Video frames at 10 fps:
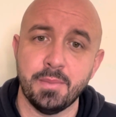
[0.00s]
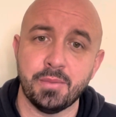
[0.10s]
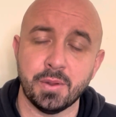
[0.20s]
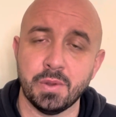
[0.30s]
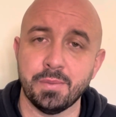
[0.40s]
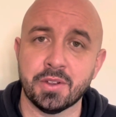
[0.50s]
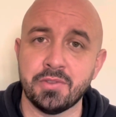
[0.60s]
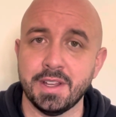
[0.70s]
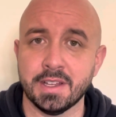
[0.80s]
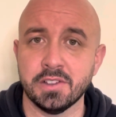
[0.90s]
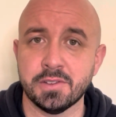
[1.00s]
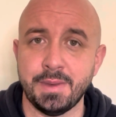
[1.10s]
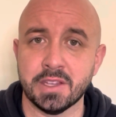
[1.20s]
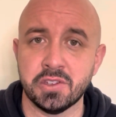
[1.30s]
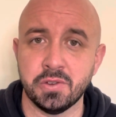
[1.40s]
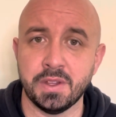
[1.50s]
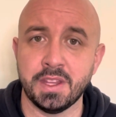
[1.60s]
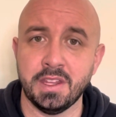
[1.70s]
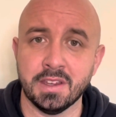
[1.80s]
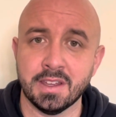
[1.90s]
but it will be critical to make sure
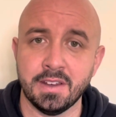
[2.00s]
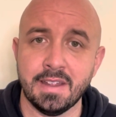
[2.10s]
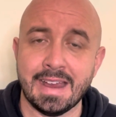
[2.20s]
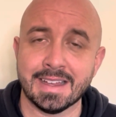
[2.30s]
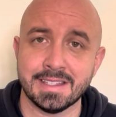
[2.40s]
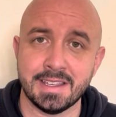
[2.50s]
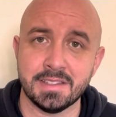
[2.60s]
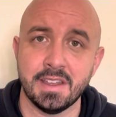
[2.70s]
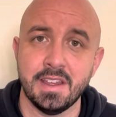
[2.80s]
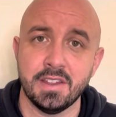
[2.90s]
that you can access